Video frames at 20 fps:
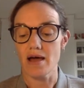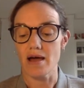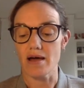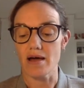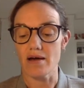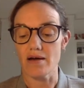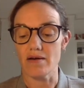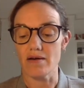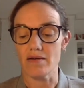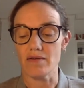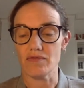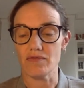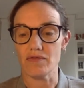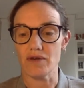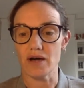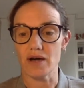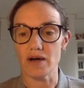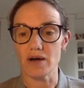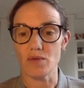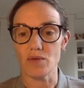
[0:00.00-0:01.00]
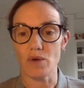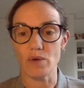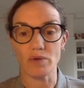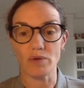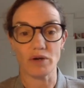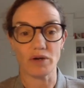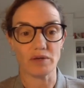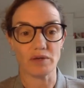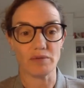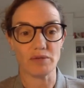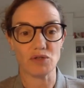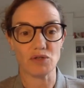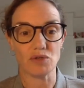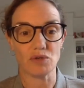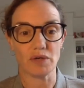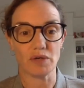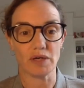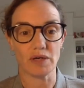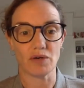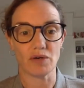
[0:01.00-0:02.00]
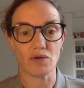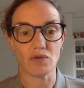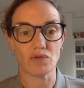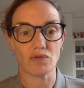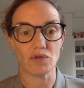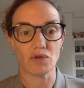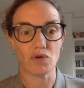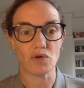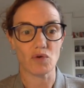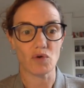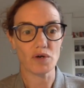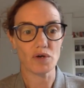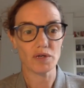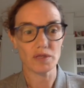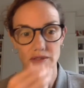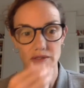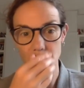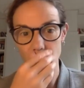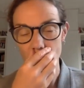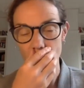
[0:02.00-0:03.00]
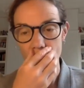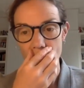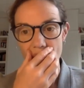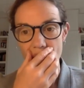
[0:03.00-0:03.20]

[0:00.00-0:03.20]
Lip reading: of what we're going to be doing over the course,